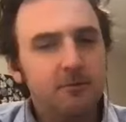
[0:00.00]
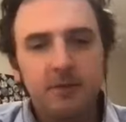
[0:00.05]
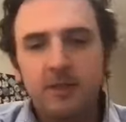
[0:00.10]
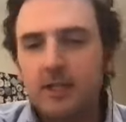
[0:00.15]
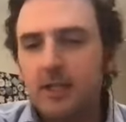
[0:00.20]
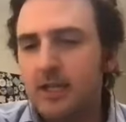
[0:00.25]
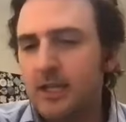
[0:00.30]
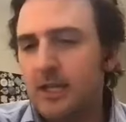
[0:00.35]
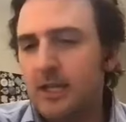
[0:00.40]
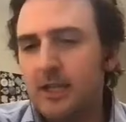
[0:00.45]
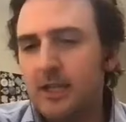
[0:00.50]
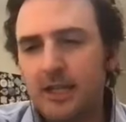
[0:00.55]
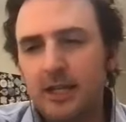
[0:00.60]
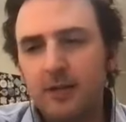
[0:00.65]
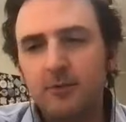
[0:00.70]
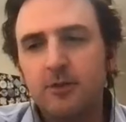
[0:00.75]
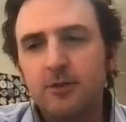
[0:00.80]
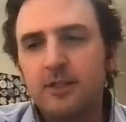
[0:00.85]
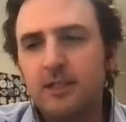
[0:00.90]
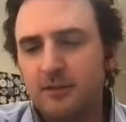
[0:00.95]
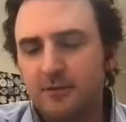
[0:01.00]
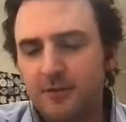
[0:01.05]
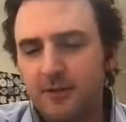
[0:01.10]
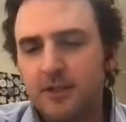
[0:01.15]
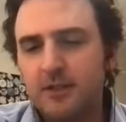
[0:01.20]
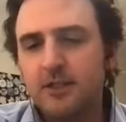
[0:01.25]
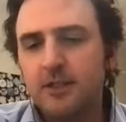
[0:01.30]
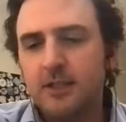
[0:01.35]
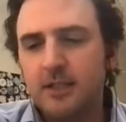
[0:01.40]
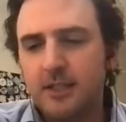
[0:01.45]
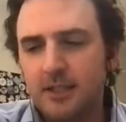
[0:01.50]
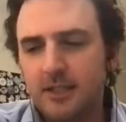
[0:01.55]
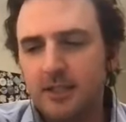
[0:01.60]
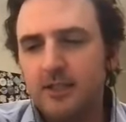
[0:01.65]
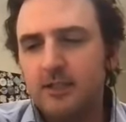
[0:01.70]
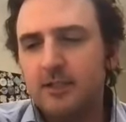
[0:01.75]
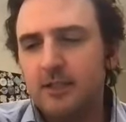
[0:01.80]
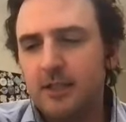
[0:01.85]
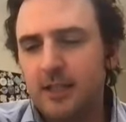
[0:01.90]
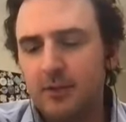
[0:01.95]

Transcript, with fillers: yeah, that would definitely.